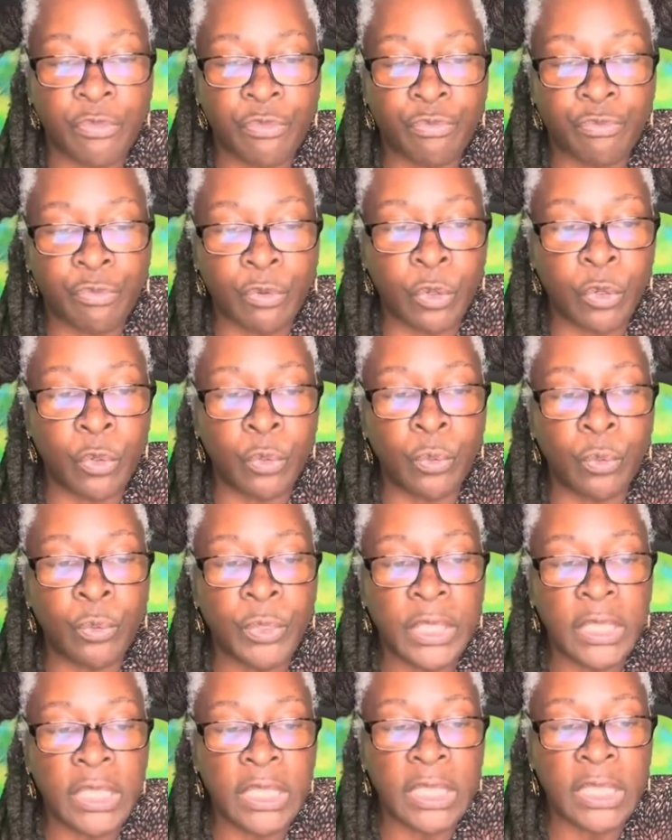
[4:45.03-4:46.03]

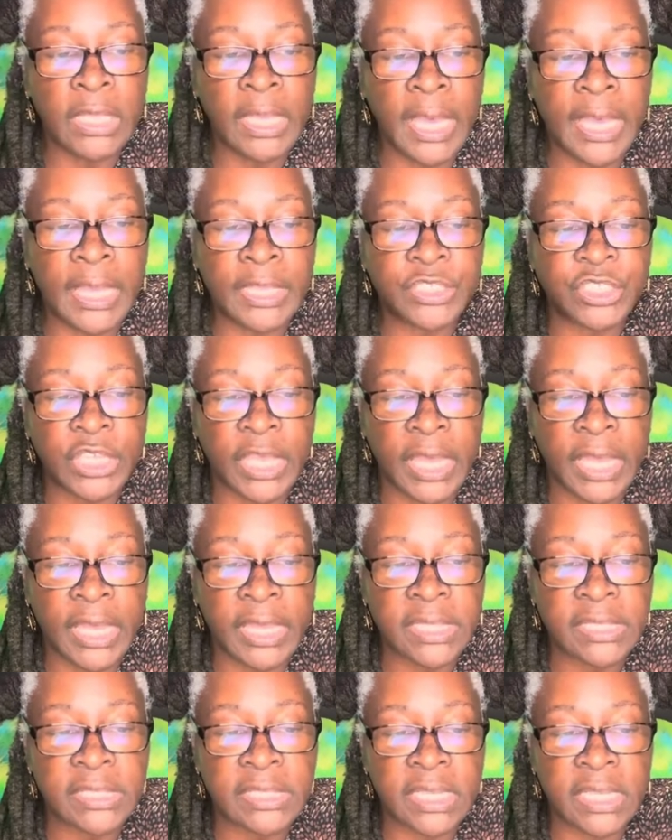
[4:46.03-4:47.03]
through
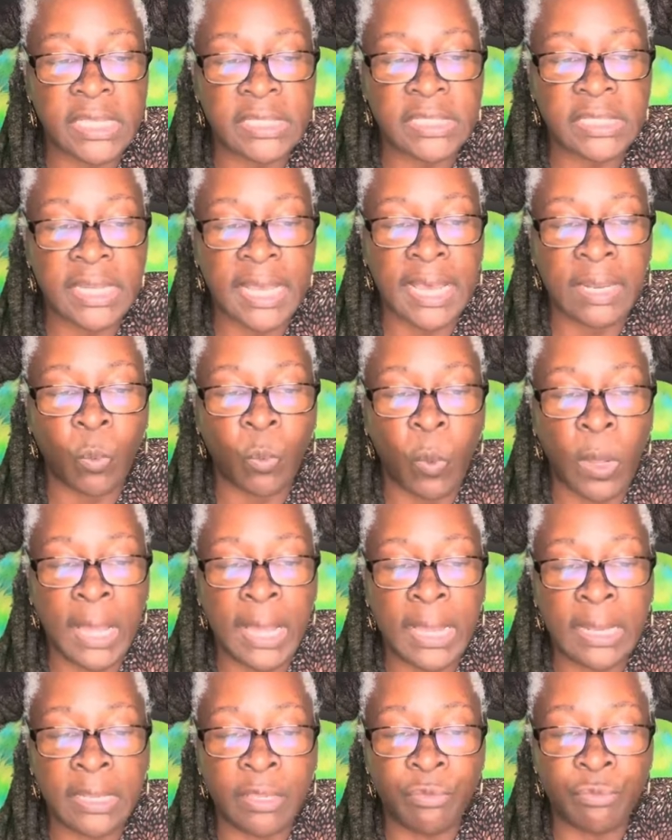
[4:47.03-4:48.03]
EHS is not
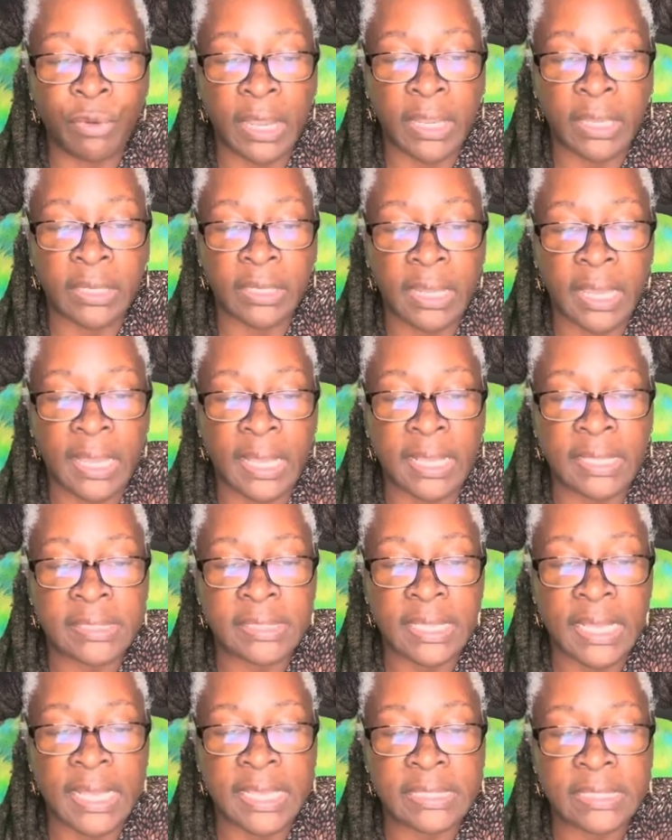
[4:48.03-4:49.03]
widely
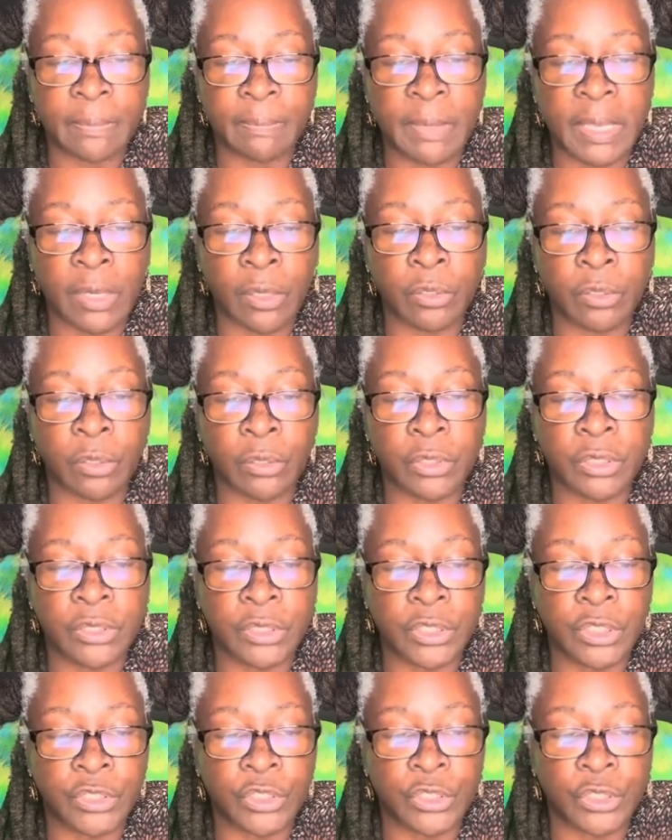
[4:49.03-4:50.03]
recognized as a medical
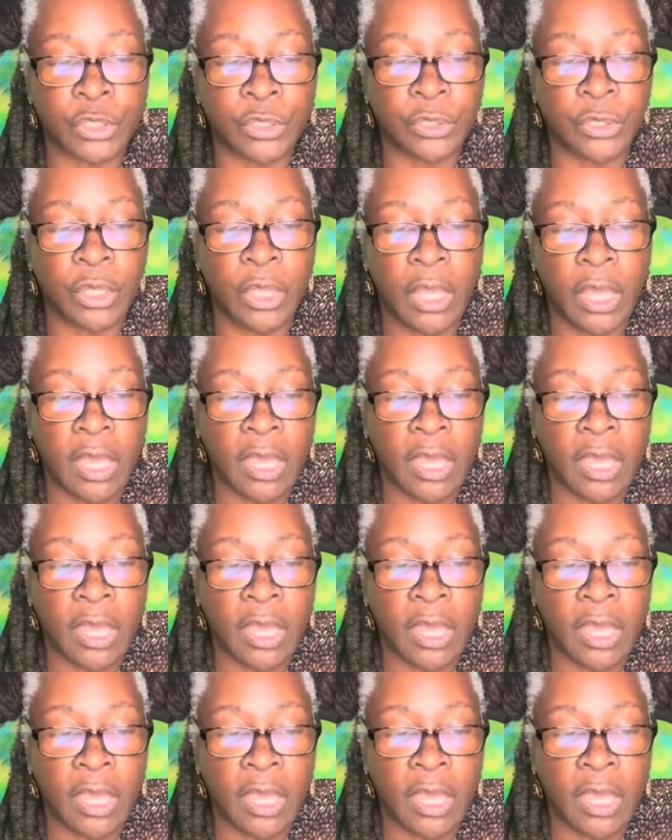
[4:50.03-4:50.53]
condition.